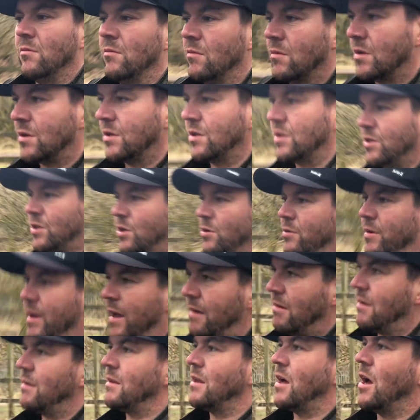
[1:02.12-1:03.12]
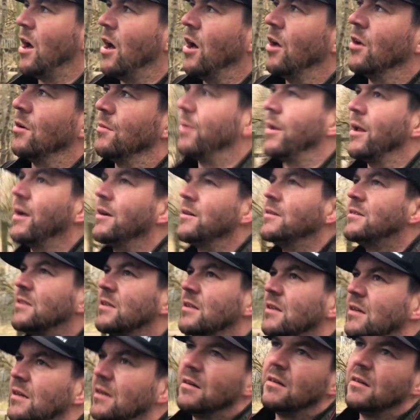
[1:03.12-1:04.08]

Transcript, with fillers: What do they do here at the Hahn place?